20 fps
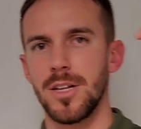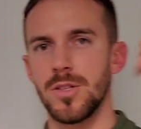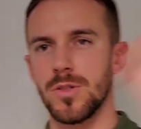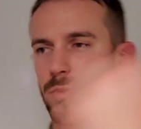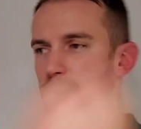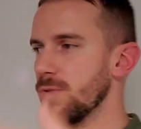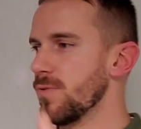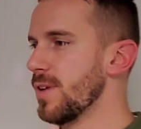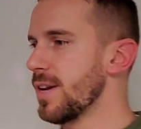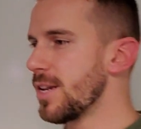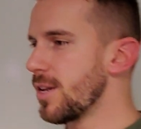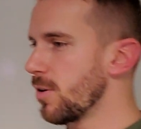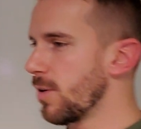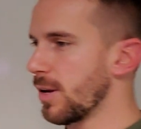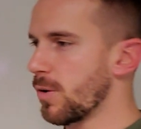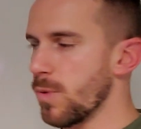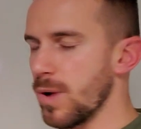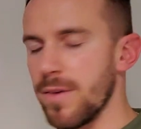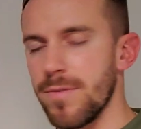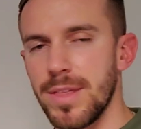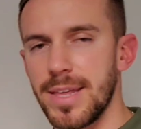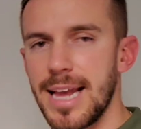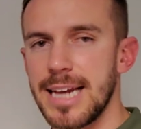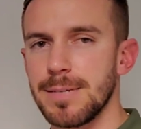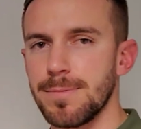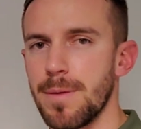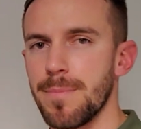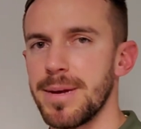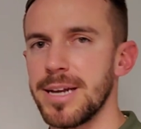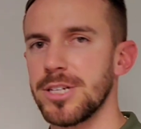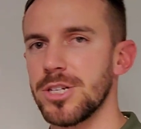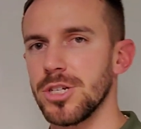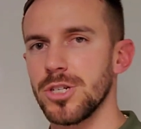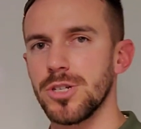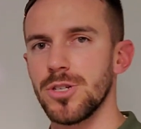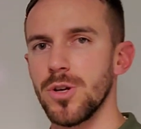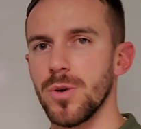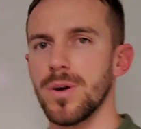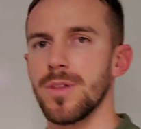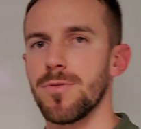do a video, like whatever the case might be,
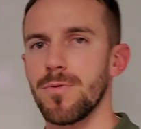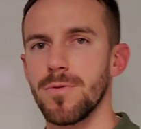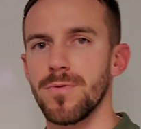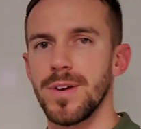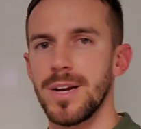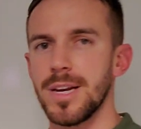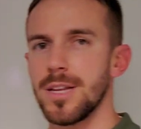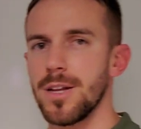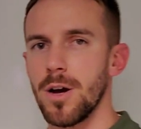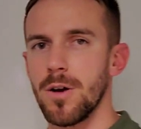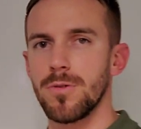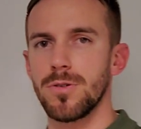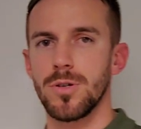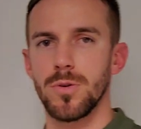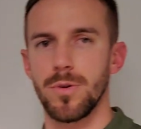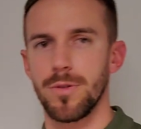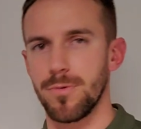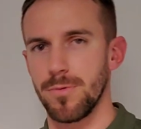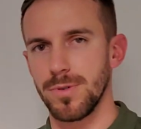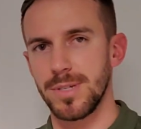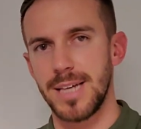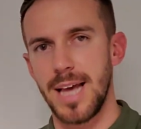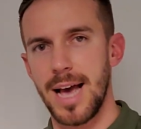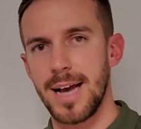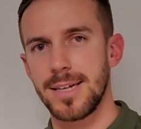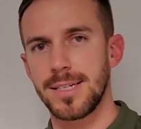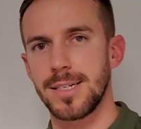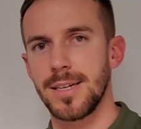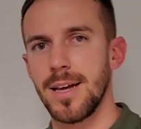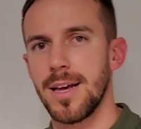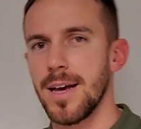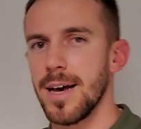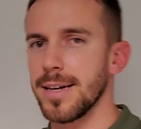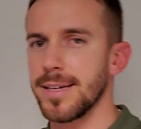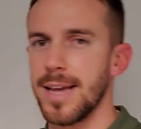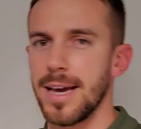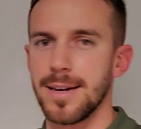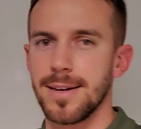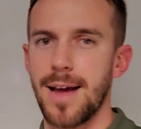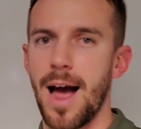just do it through video, do it through text.
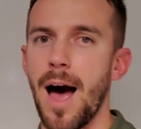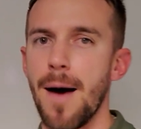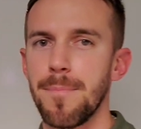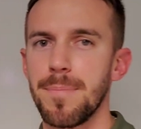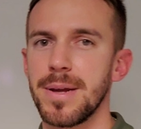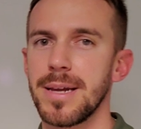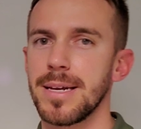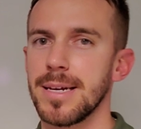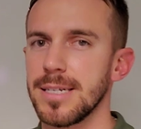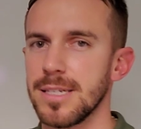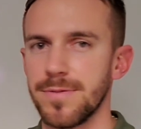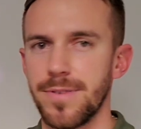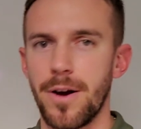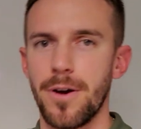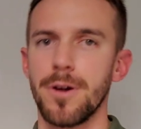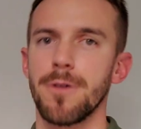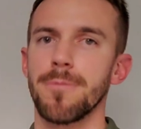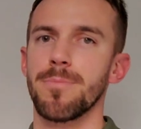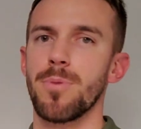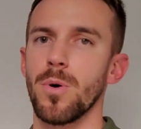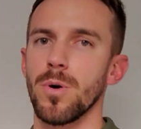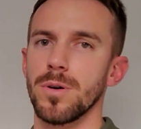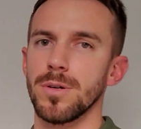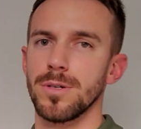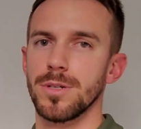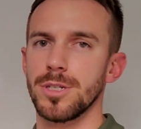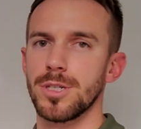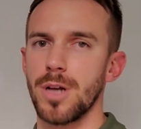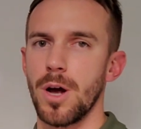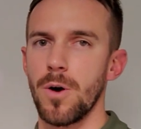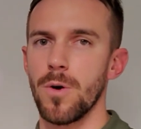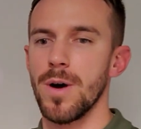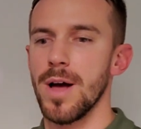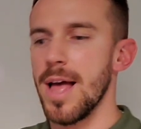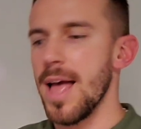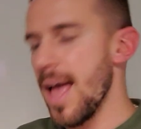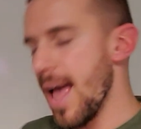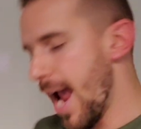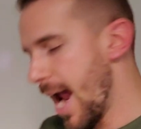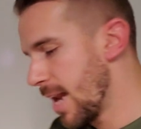Again, copy is very important. So
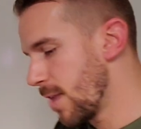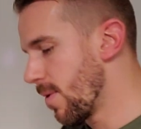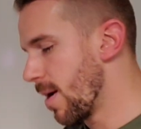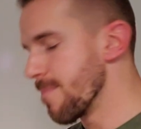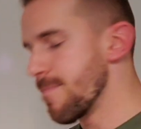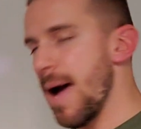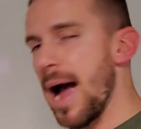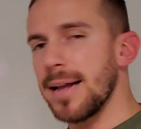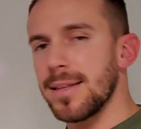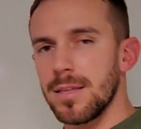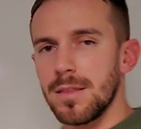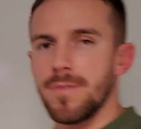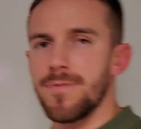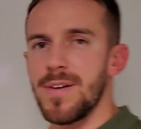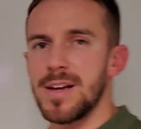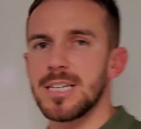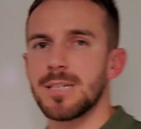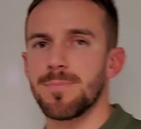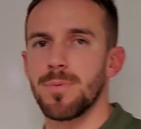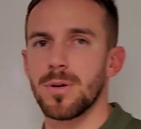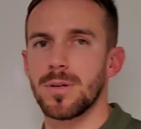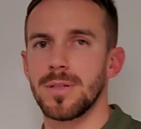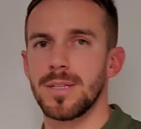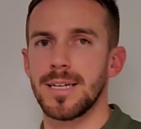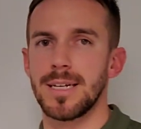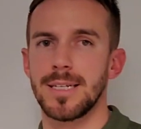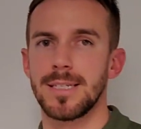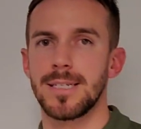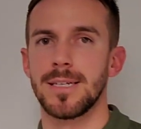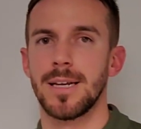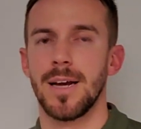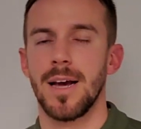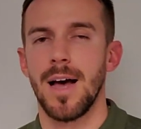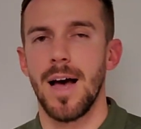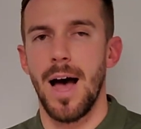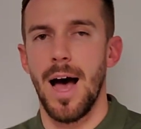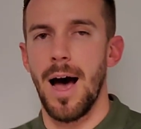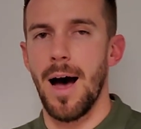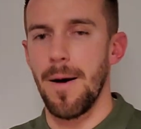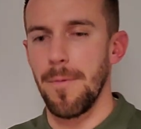anyway, back to the Facebook leads.
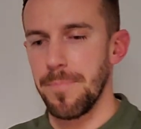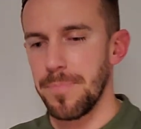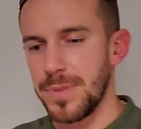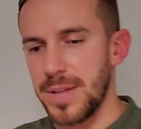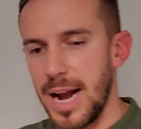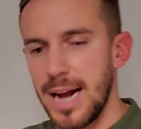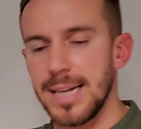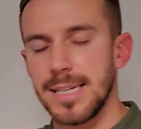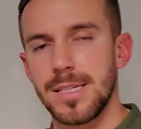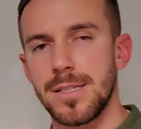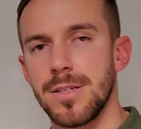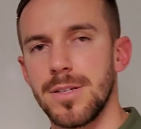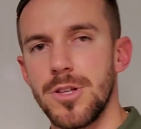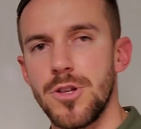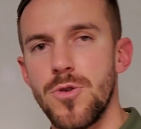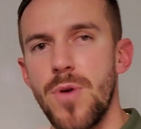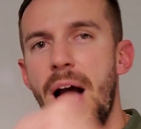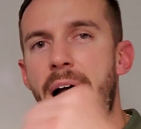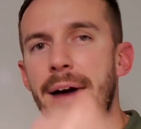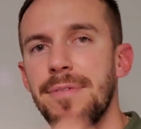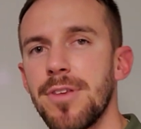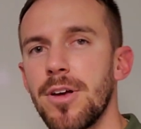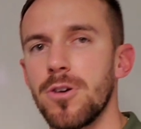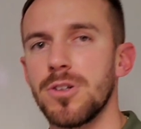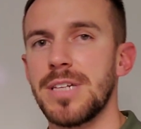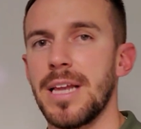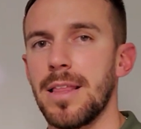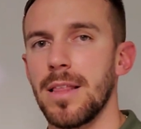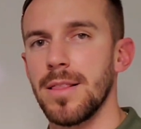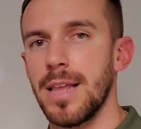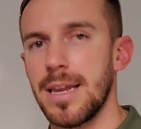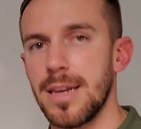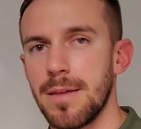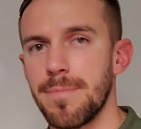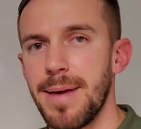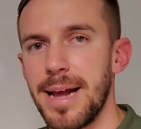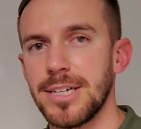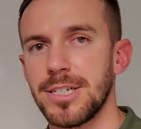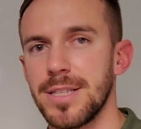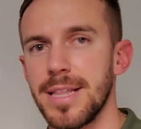Guys, you have to understand the
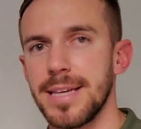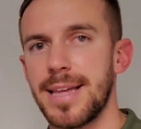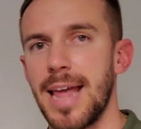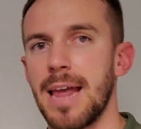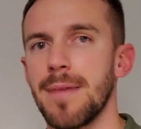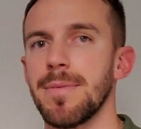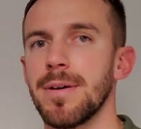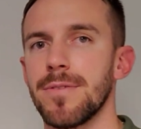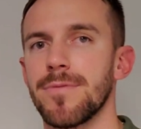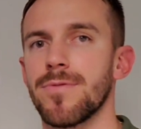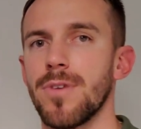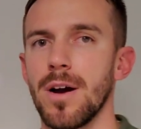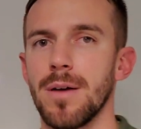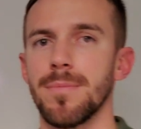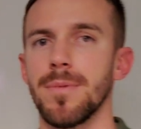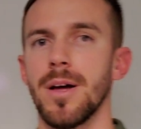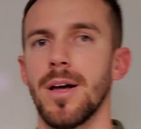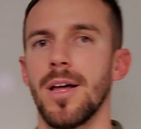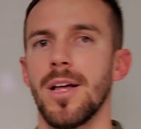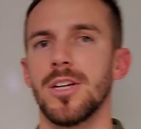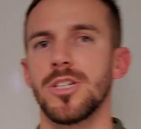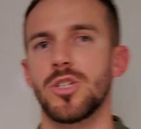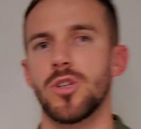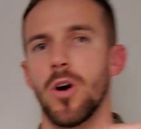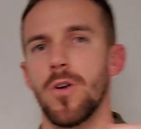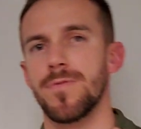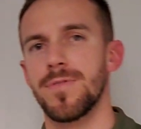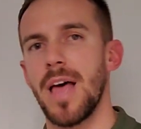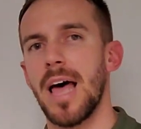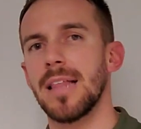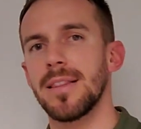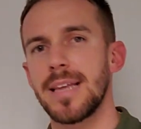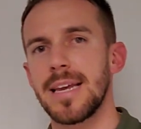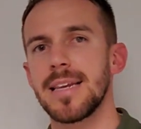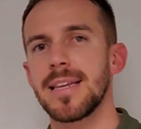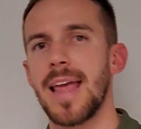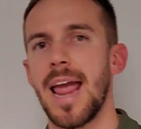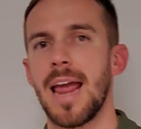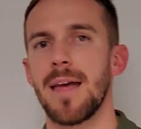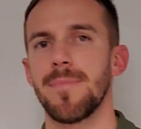landing page that they came in from. So if that
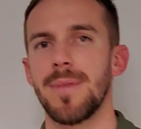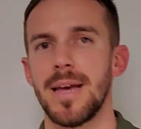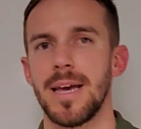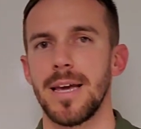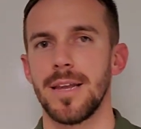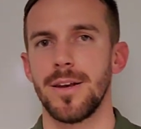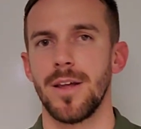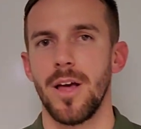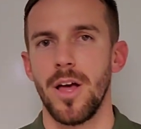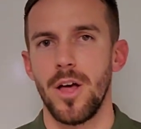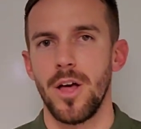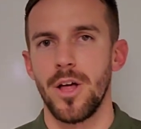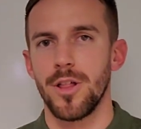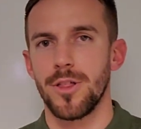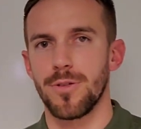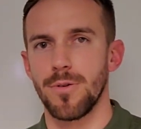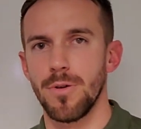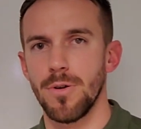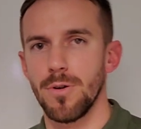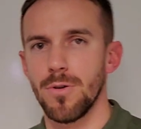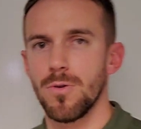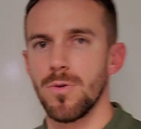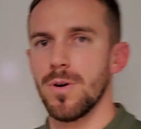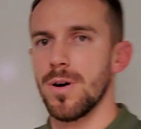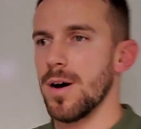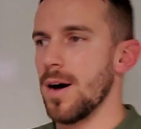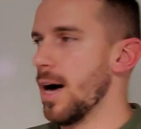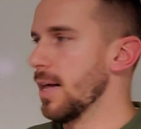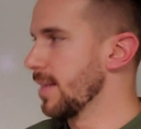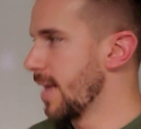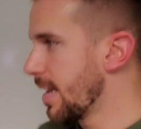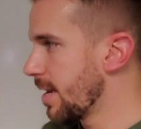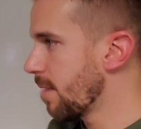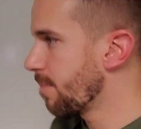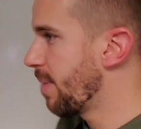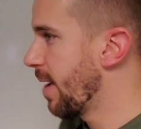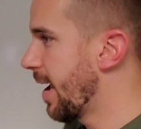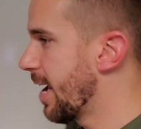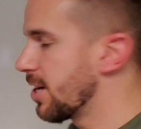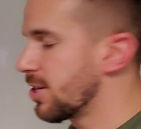lead came in through a landing
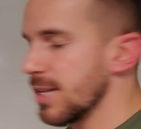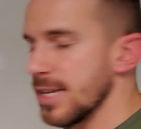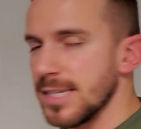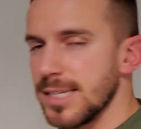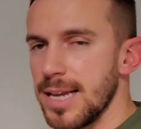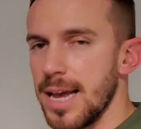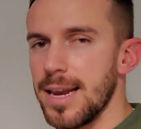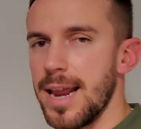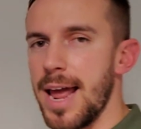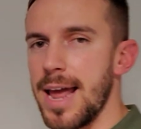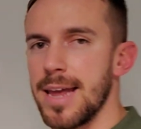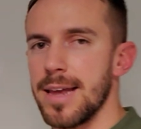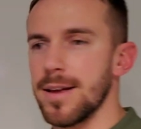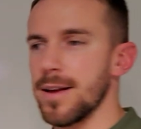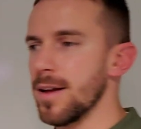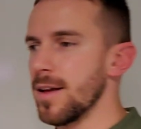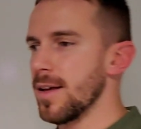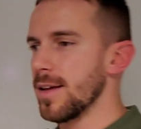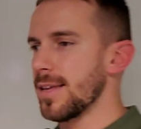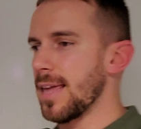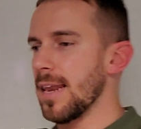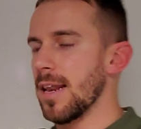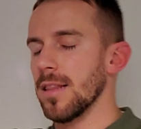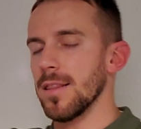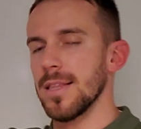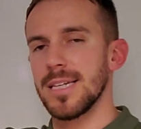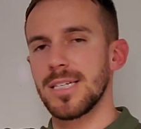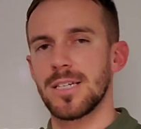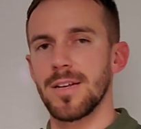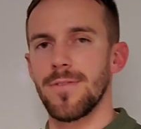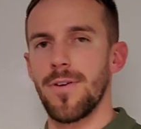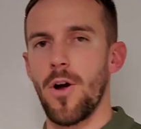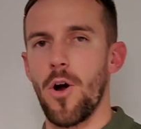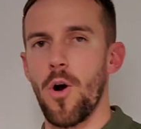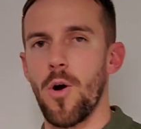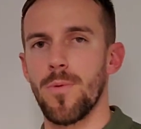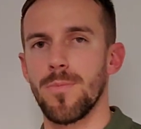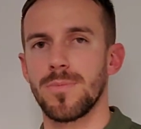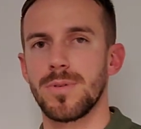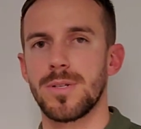page that said, hey, get a list of
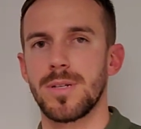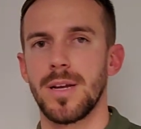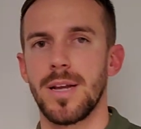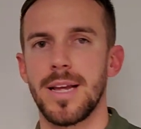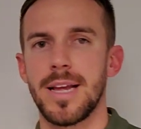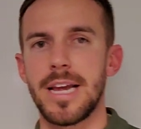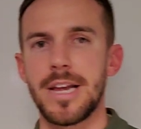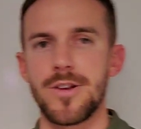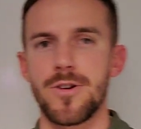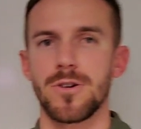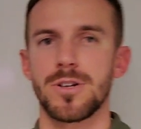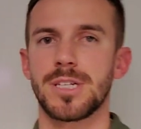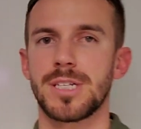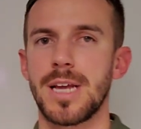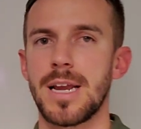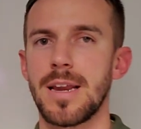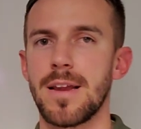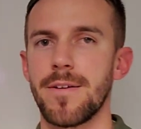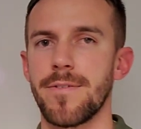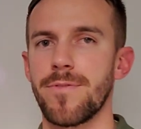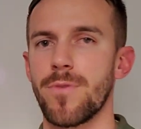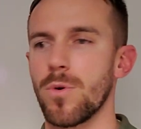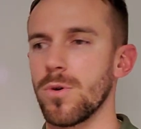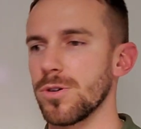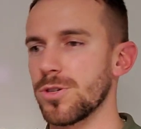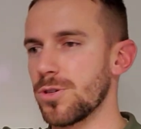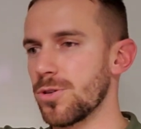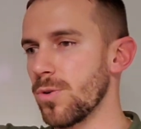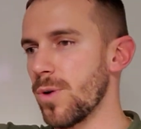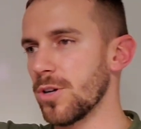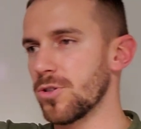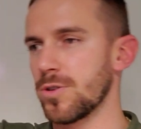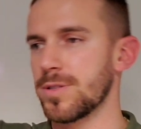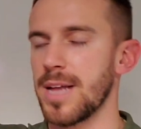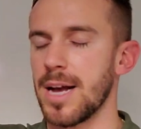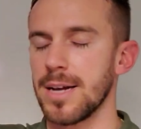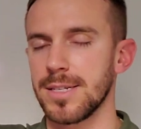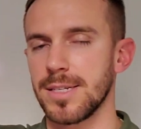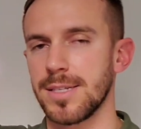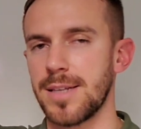homes in your city for
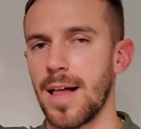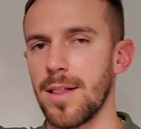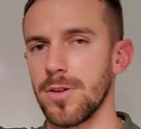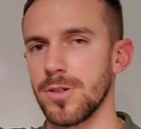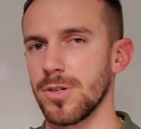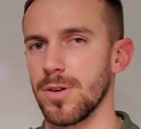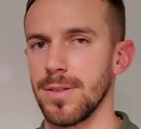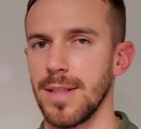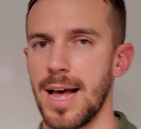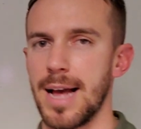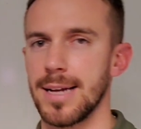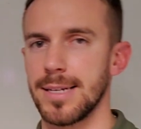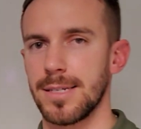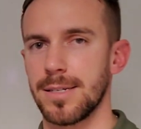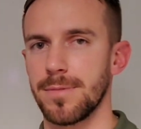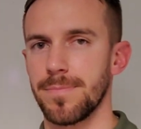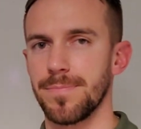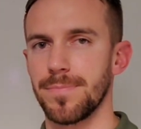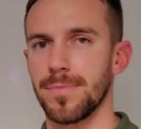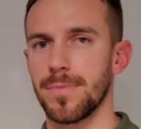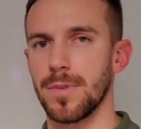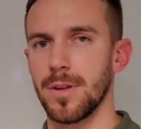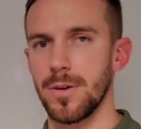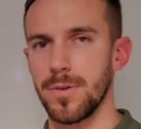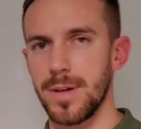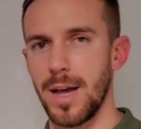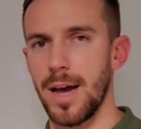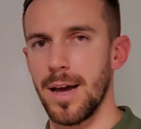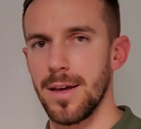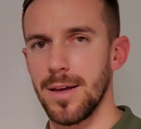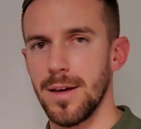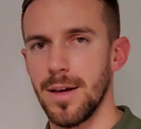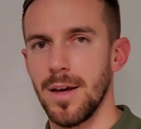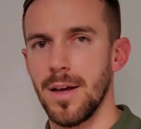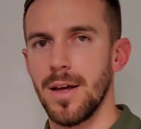$200,000 or less, okay?